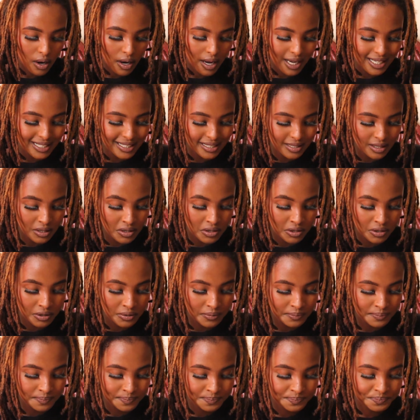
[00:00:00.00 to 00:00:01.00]

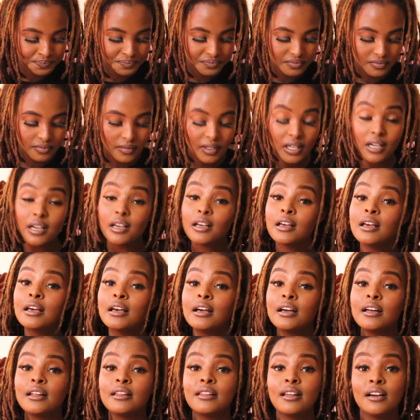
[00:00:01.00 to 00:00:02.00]
So
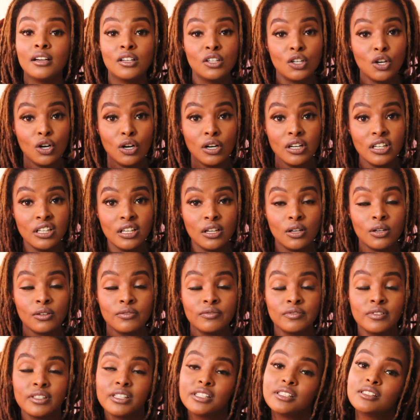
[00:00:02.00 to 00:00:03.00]
the goal
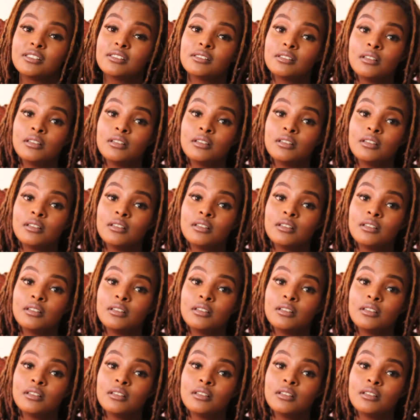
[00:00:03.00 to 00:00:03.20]
of this